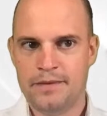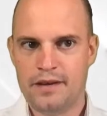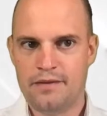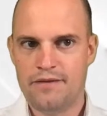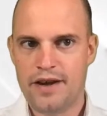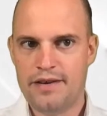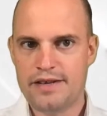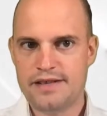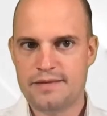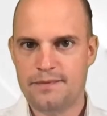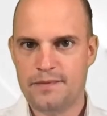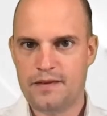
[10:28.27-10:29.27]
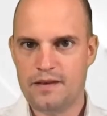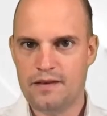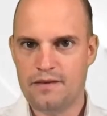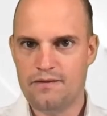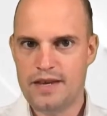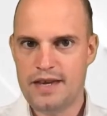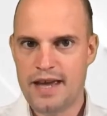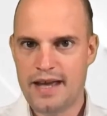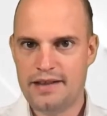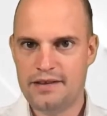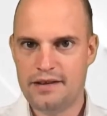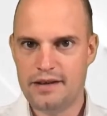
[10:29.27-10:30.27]
Whereas we
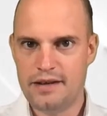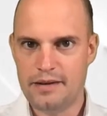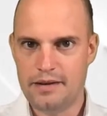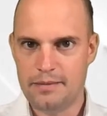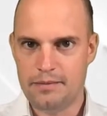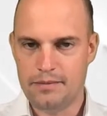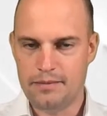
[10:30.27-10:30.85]
had a